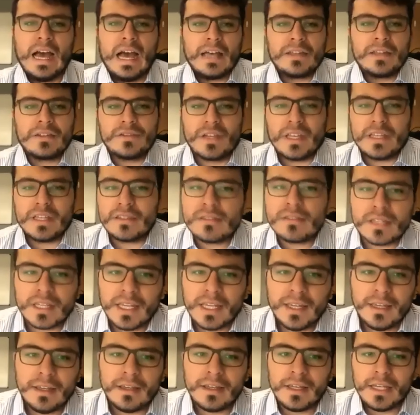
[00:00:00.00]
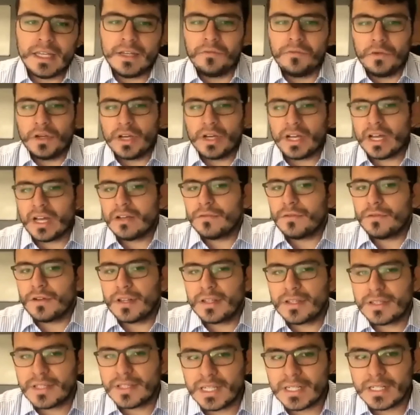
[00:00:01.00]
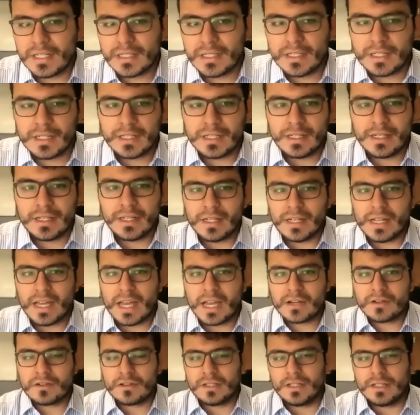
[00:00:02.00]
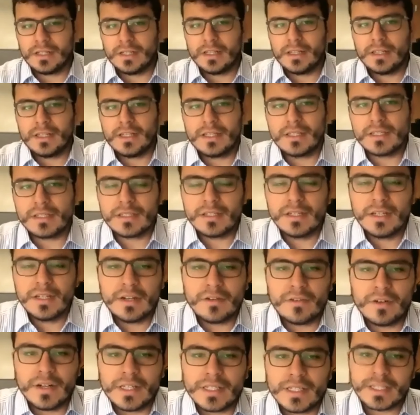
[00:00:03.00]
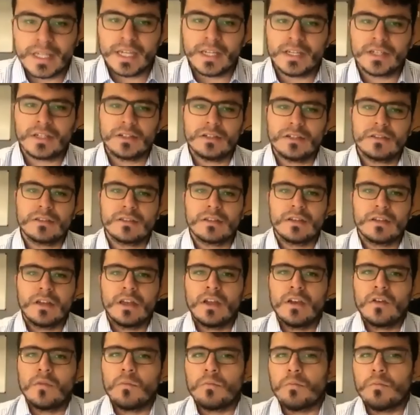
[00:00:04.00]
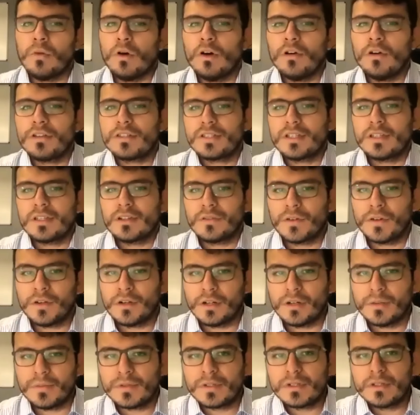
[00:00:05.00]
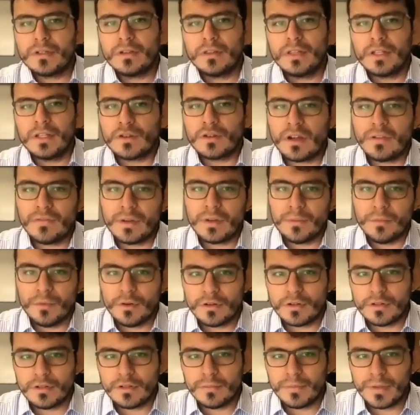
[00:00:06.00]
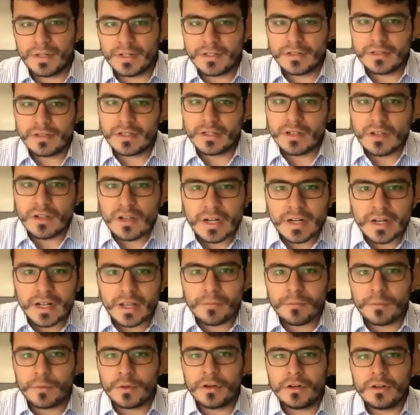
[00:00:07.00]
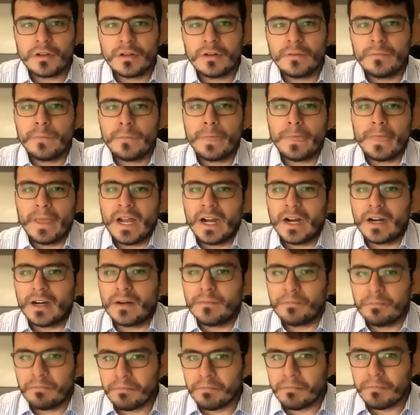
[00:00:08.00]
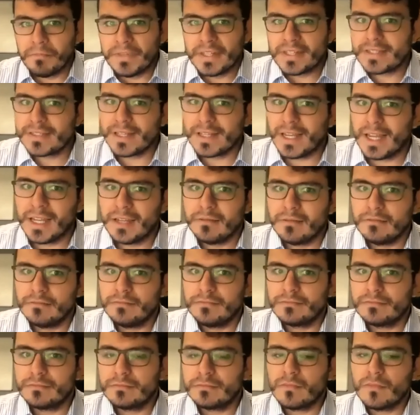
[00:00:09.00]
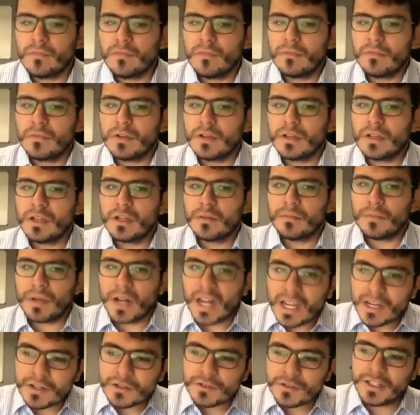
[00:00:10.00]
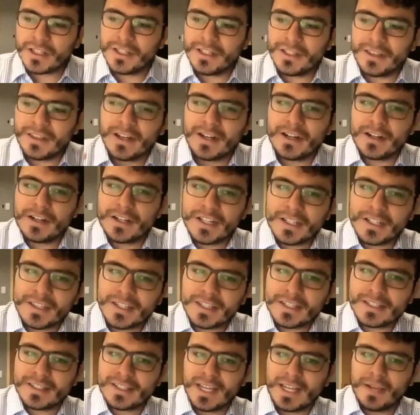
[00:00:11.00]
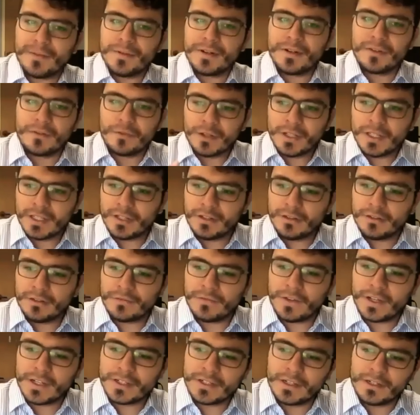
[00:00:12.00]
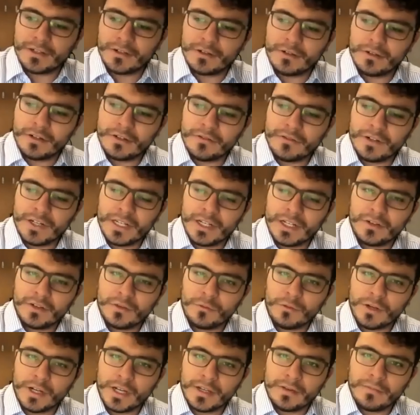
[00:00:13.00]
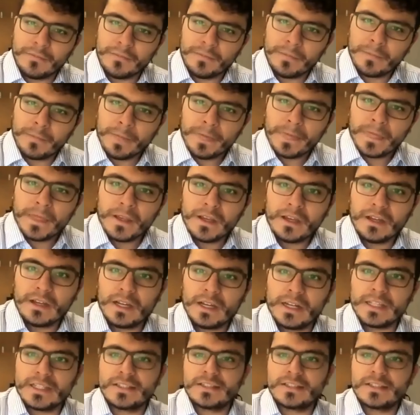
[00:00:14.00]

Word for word: As you can see, if you account for the certainty in actually these realizations, both set of curves, the traffic model versus the neural network, are the same. But actually, they are not the same in a really good fashion, in a good, really good way. And it's